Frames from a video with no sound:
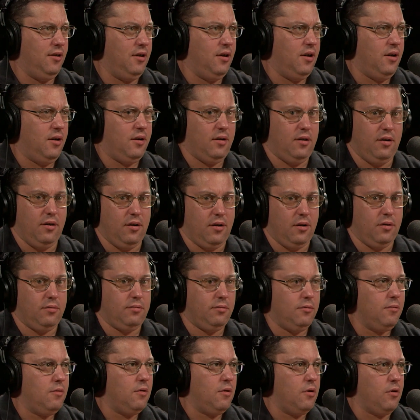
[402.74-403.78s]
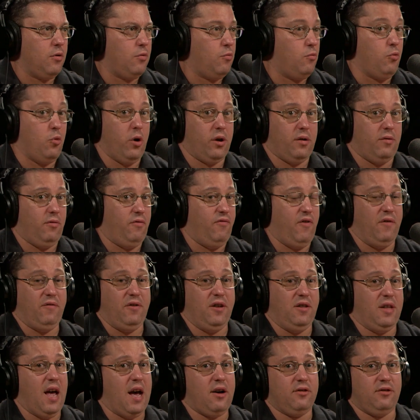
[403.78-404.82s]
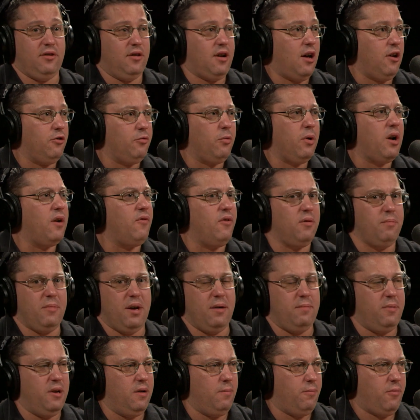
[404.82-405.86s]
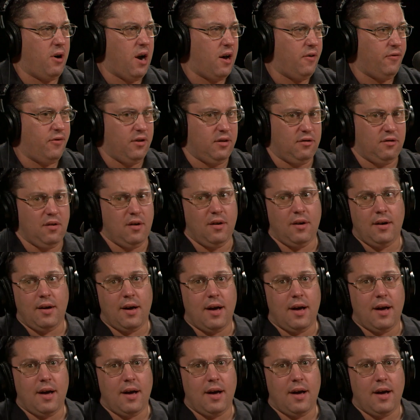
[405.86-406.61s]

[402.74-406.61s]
a quick $50,000, whatever it may be in profits.